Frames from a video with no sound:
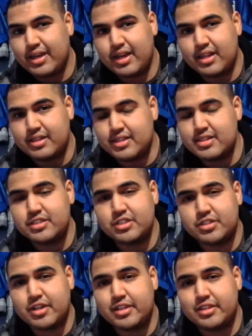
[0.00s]
And this
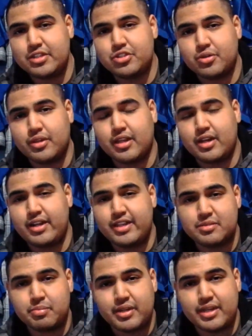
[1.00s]
year, I did show a lot of
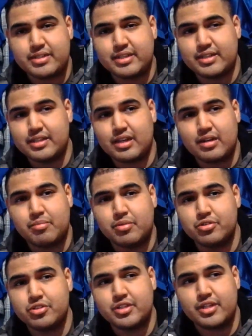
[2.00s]
Let's Plays and a lot of
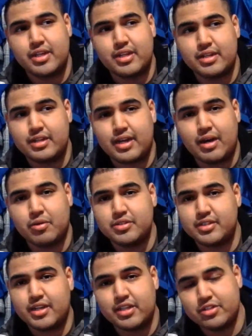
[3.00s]
bullshit, and I
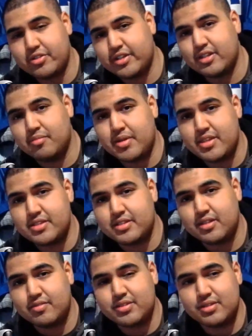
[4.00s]
wasn't concentrating on the main
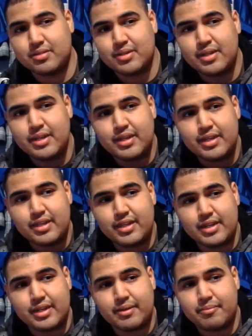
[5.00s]
stuff. So,
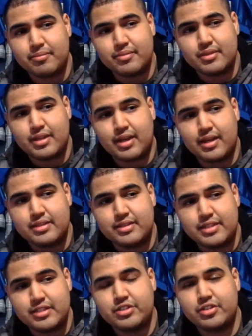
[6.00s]
yeah,
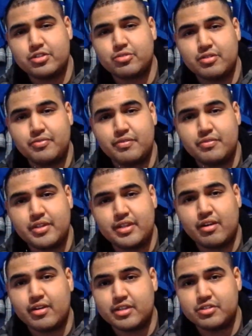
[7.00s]
this year 2015
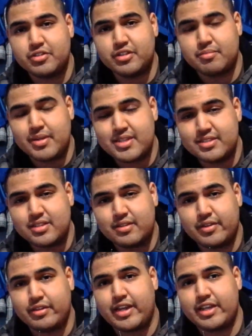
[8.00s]
I'll concentrate on main stuff
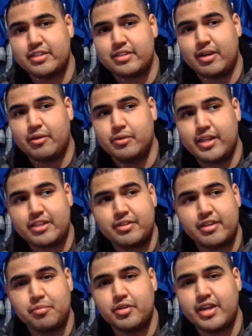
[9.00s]
I like I would like to
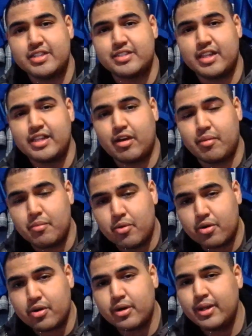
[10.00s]
help you guys a lot
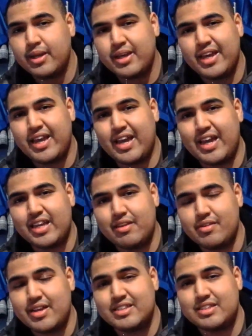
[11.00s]
more and give
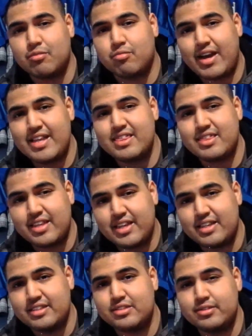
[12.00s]
you guys the right
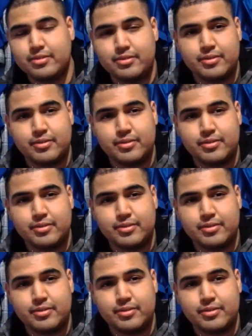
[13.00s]
things to